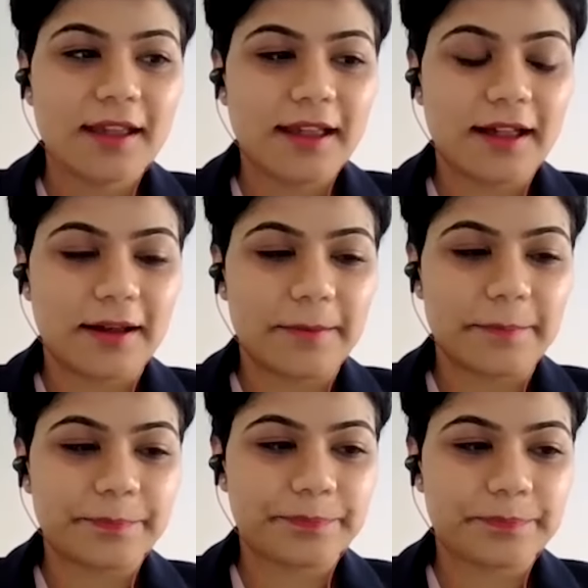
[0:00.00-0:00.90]

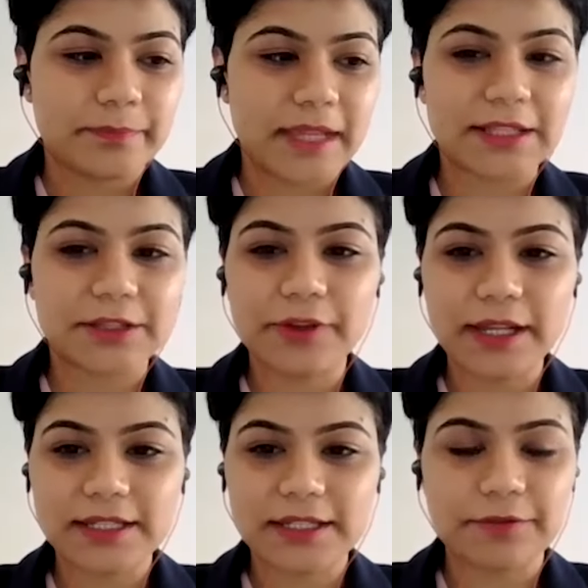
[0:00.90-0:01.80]
um, it's
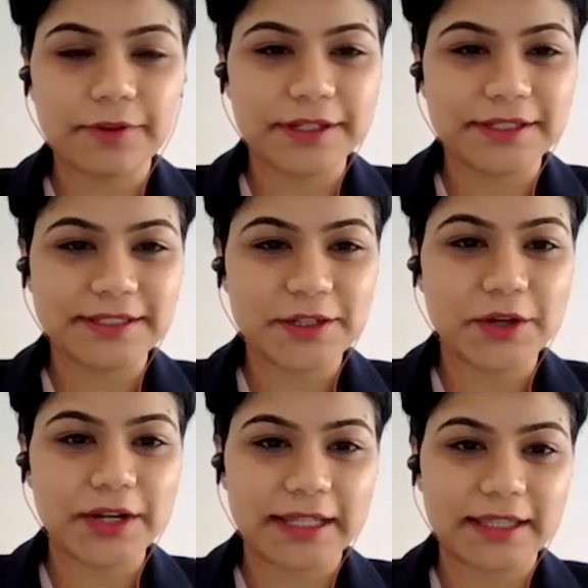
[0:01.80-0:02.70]
very difficult or
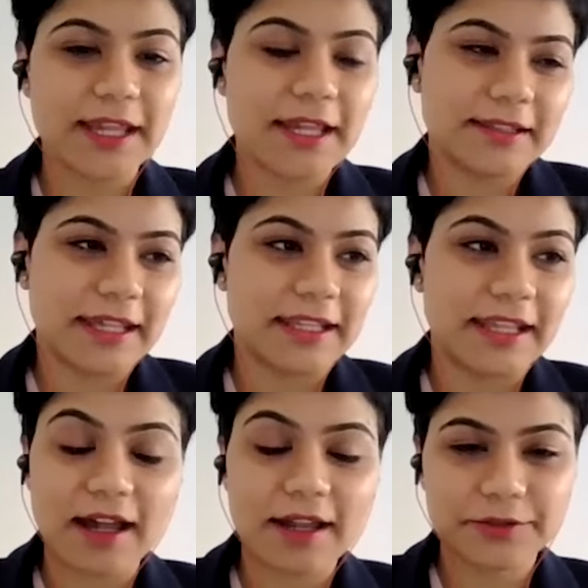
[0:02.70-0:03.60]
i think there
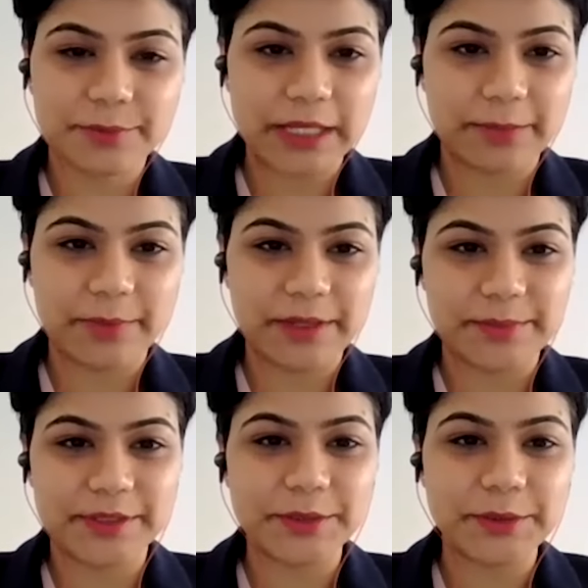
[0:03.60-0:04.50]
aren't many
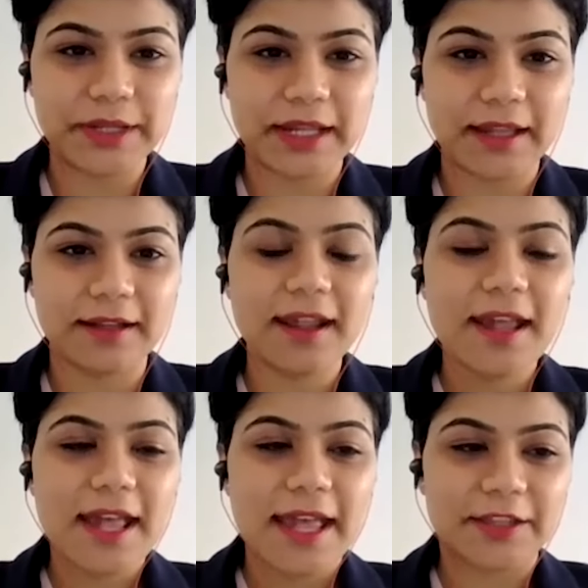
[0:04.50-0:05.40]
people who can
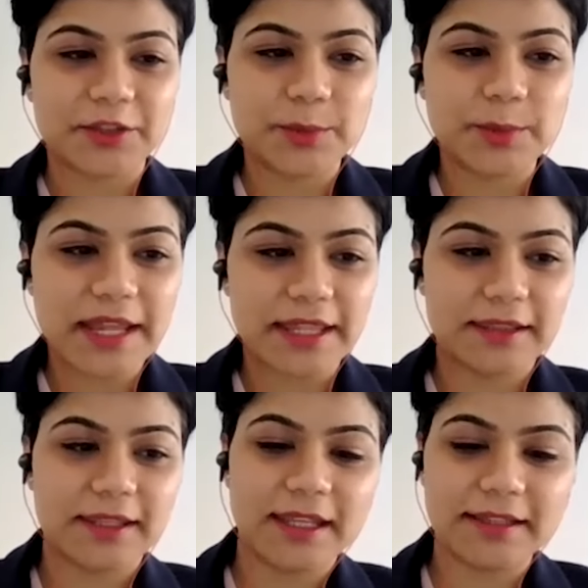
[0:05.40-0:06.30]

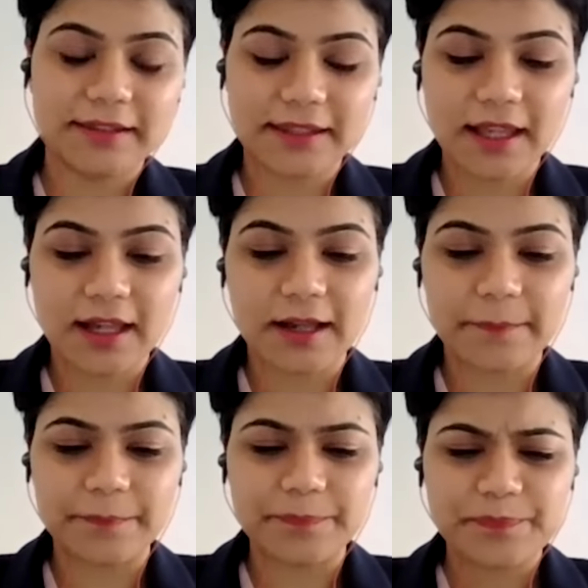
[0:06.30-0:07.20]
explain these
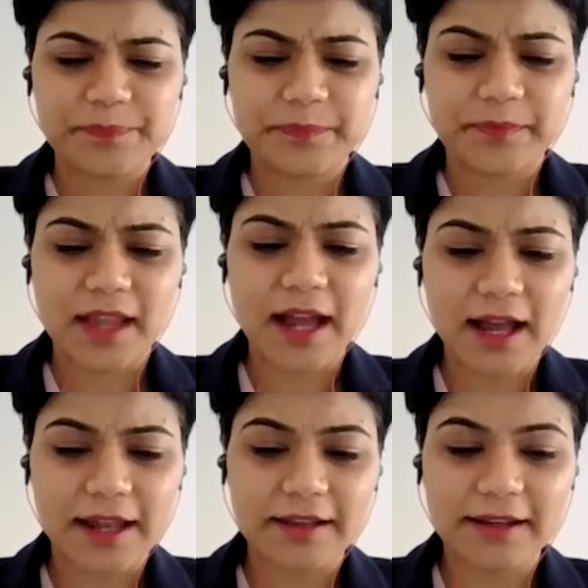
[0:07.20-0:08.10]
um,
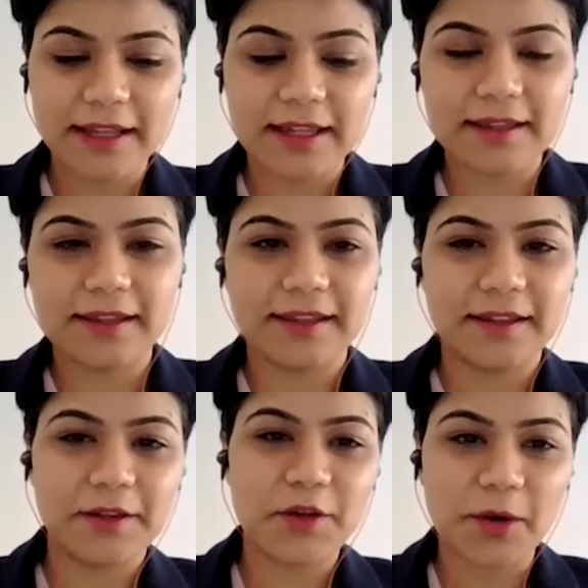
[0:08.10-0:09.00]
highly
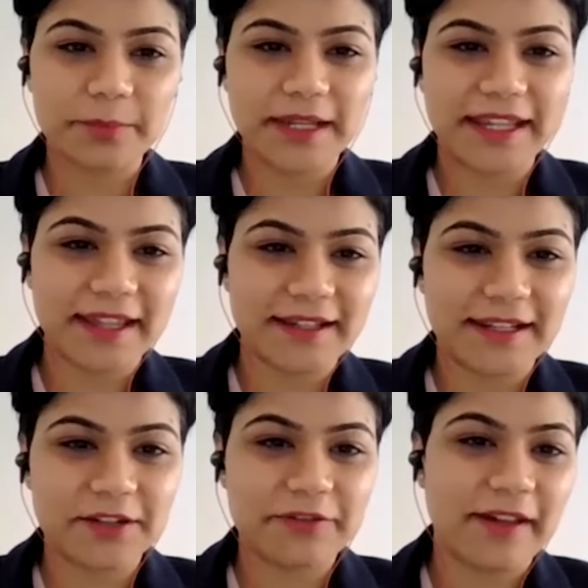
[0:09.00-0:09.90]

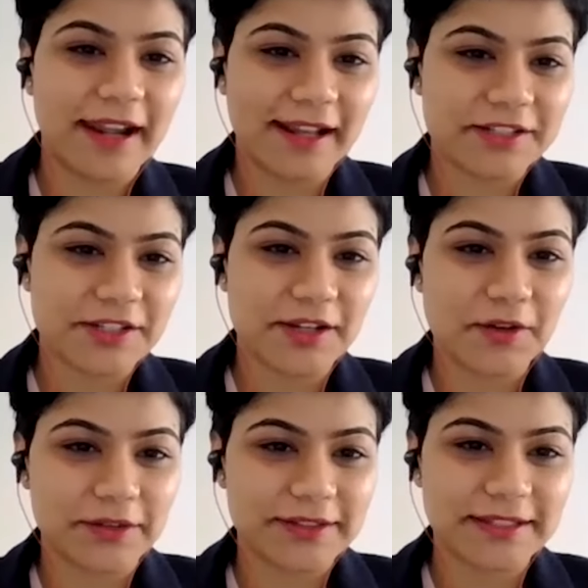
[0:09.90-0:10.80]
complicated financial
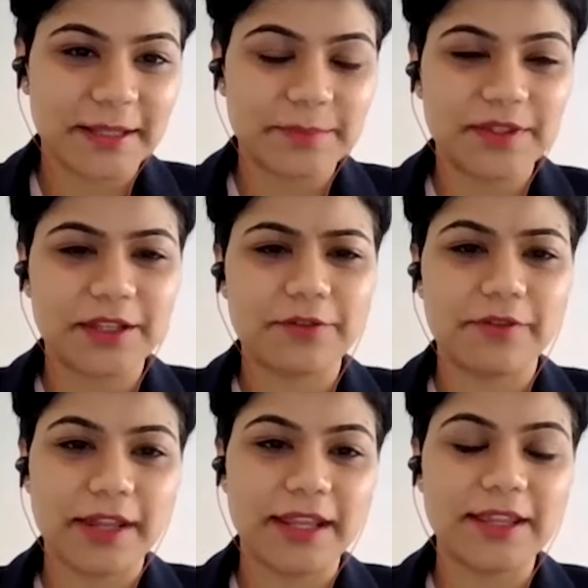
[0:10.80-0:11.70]
concepts in a very